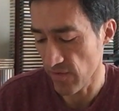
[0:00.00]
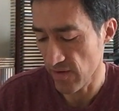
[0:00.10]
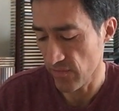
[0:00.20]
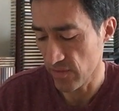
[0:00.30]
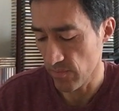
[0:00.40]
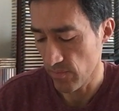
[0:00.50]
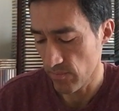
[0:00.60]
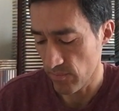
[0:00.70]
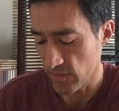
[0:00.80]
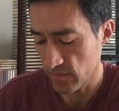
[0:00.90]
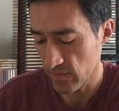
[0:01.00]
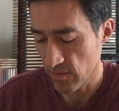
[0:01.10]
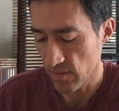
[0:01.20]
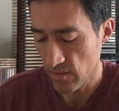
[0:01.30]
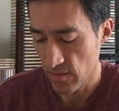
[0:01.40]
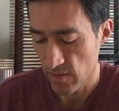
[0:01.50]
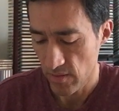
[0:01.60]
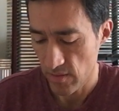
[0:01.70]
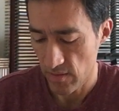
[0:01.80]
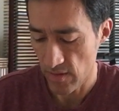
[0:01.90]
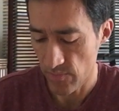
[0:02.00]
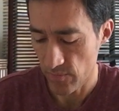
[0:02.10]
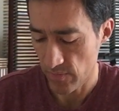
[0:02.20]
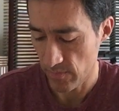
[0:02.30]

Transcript: I have it mixed up.